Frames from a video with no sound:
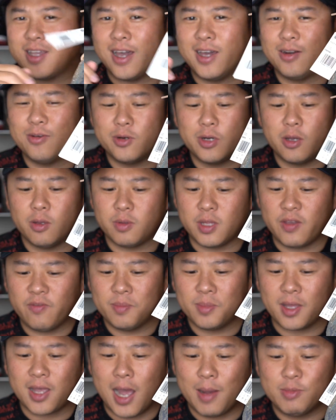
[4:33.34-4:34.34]
I don't know. Leave
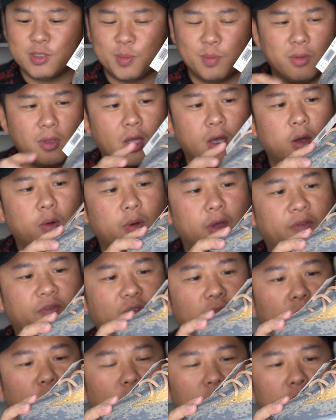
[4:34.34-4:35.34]
them in the comments below
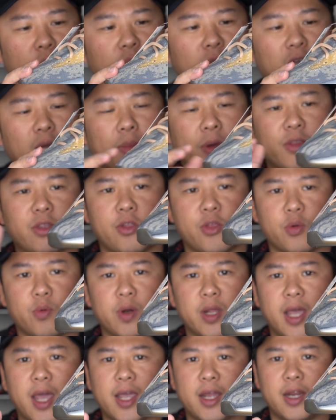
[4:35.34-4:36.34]
if you, what you think about the
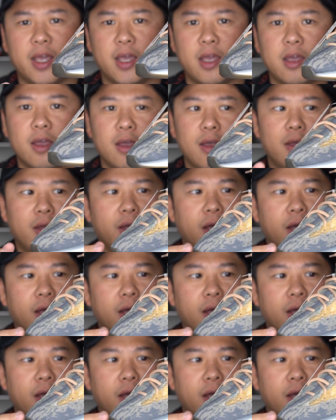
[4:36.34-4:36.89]
380.